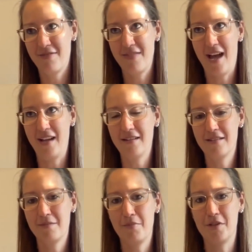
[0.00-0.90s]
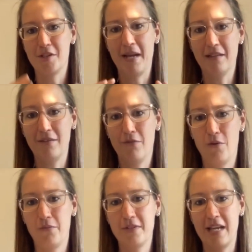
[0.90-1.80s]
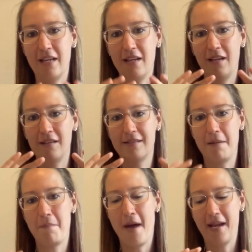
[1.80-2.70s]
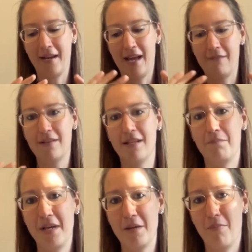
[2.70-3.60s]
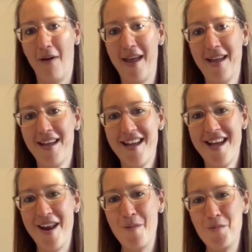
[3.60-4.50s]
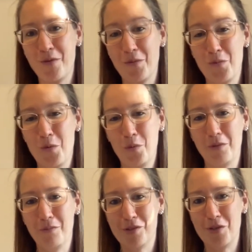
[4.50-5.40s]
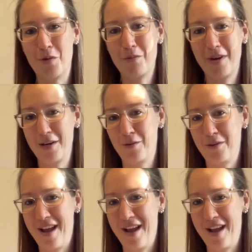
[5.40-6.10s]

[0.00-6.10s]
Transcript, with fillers: that perspective of taking a step back and having that big break, now moving forward with knowing what I know